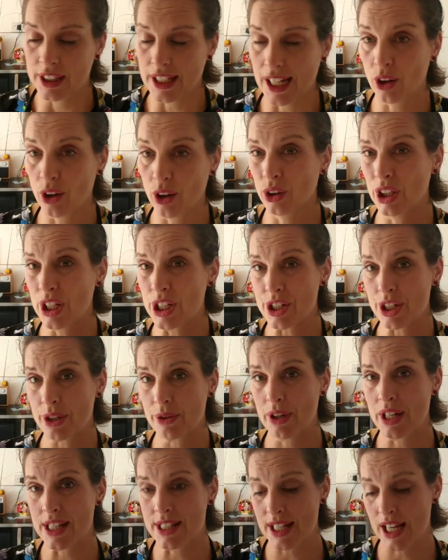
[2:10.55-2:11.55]
Now all I
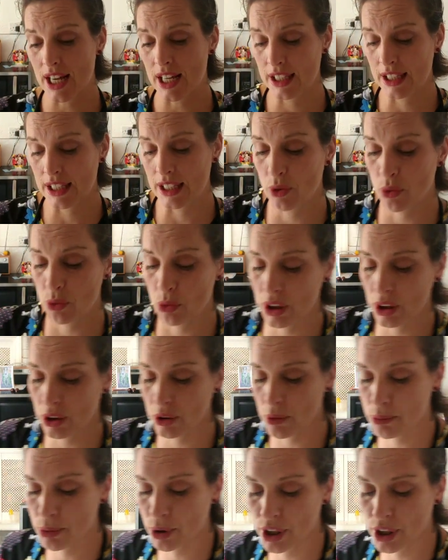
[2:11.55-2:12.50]
do is I will